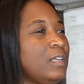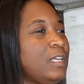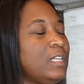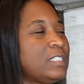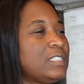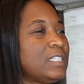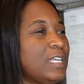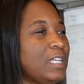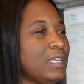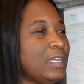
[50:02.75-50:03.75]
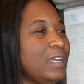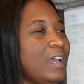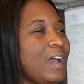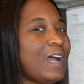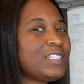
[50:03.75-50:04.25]
in the skillet.
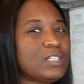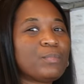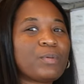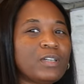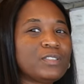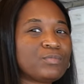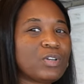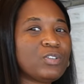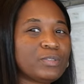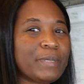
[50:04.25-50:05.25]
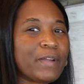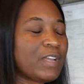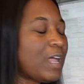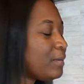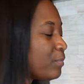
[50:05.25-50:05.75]
I should have brought some rosemary.
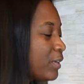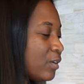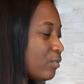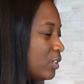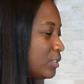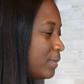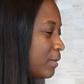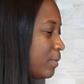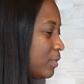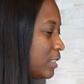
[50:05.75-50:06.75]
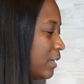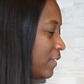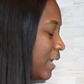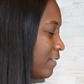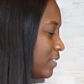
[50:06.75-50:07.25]
Y'all didn't bring no rosemary, but we'll
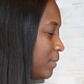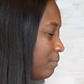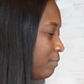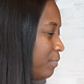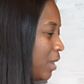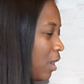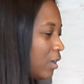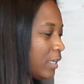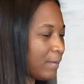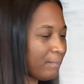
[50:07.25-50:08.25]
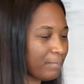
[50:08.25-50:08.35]
definitely have some garlic and